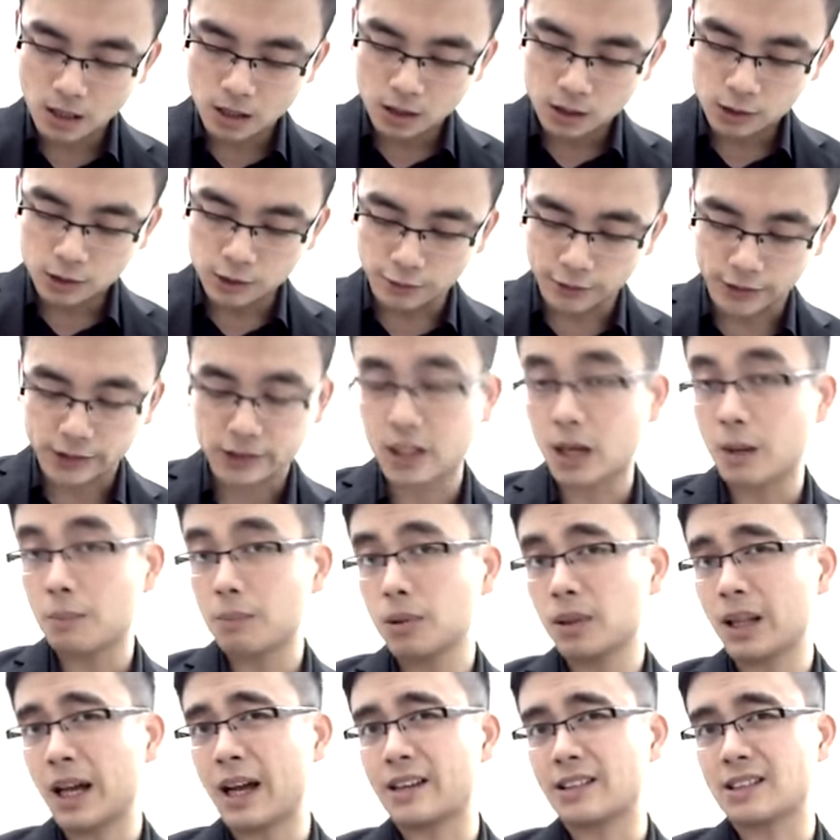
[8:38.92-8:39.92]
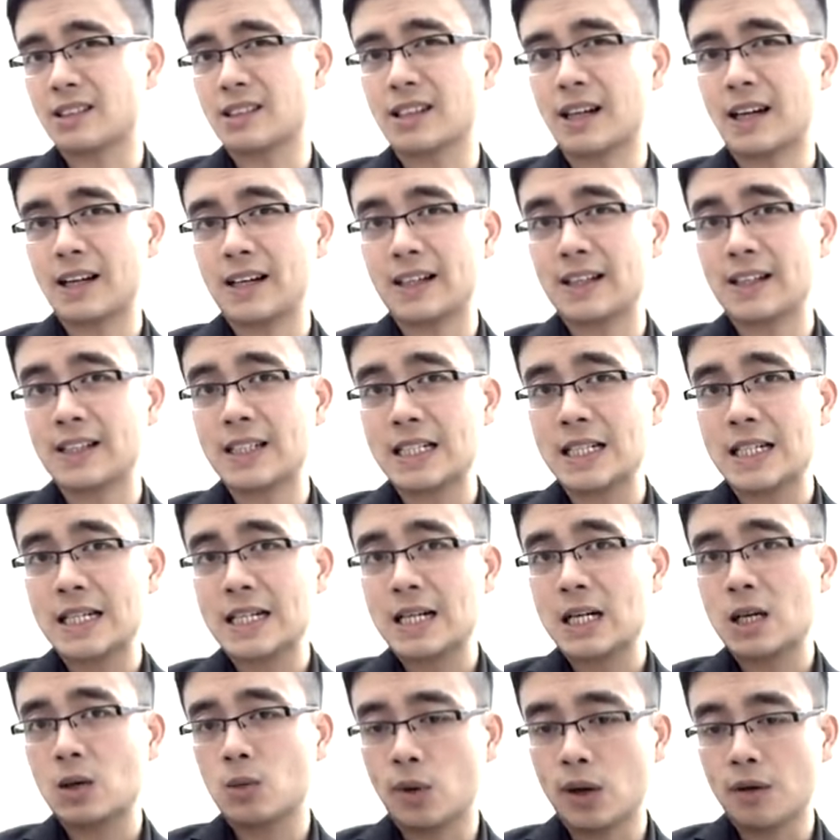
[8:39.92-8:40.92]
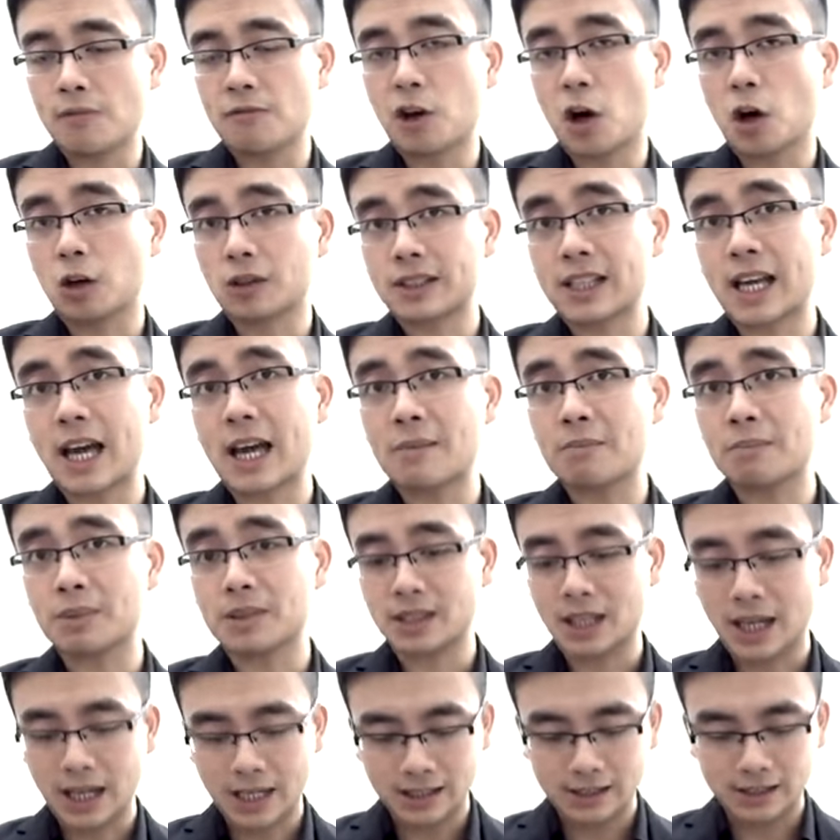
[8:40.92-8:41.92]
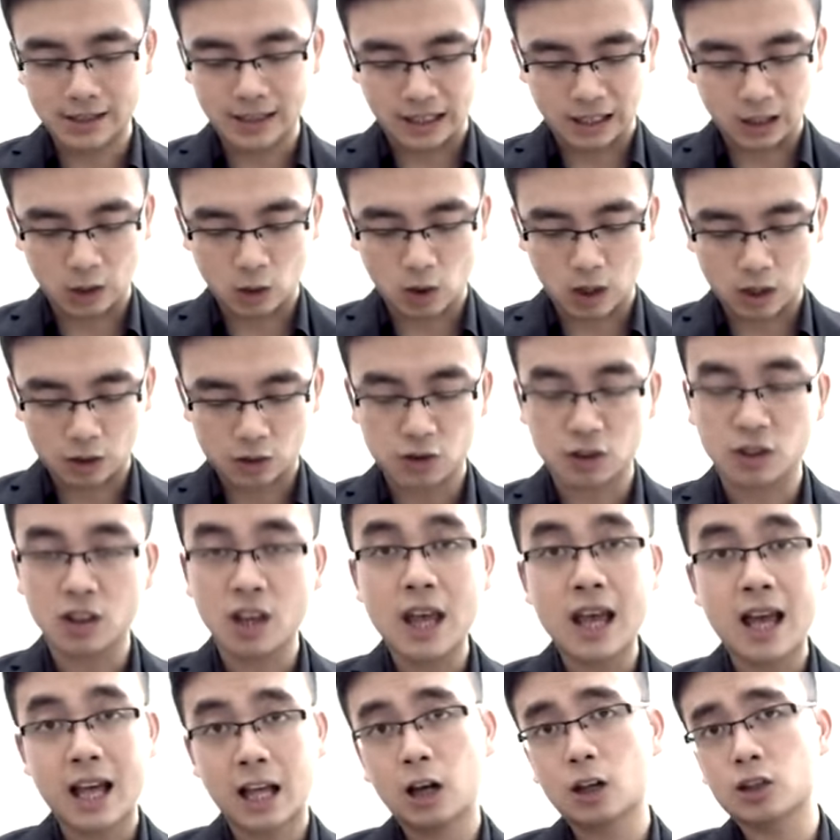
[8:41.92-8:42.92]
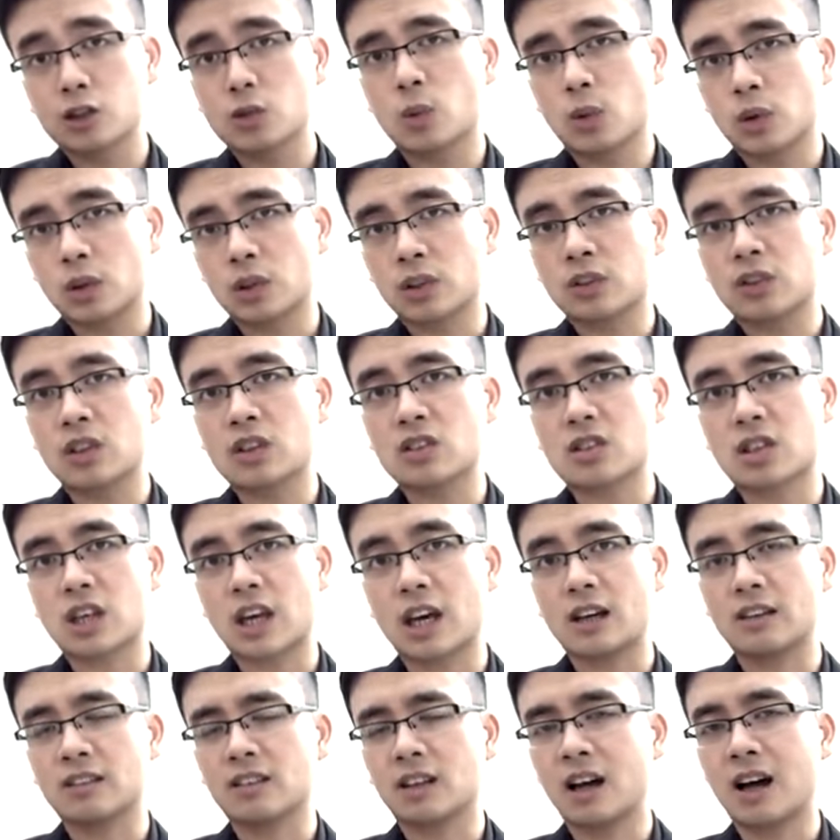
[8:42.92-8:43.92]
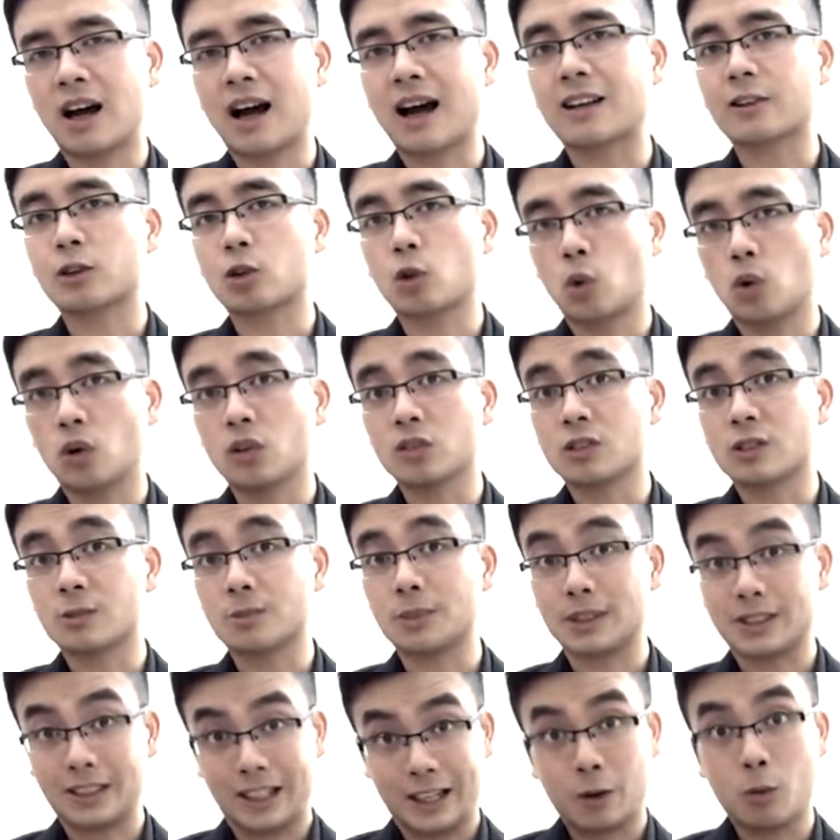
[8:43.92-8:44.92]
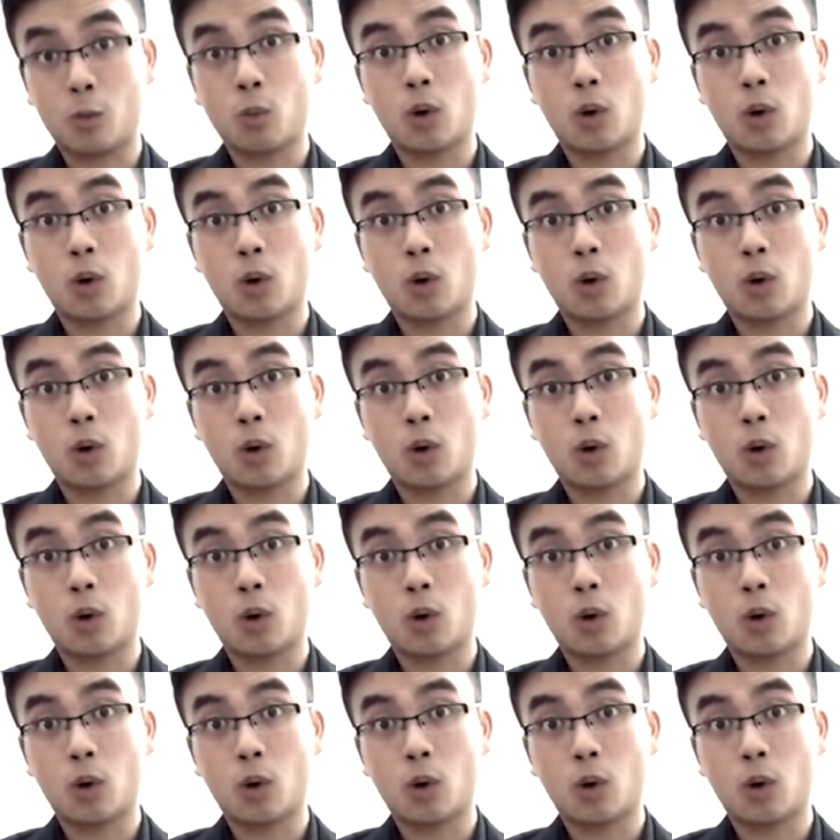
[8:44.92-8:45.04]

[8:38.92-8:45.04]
So for example, let's say we've got ten percent in the question, and also we're going to discount that at twenty percent.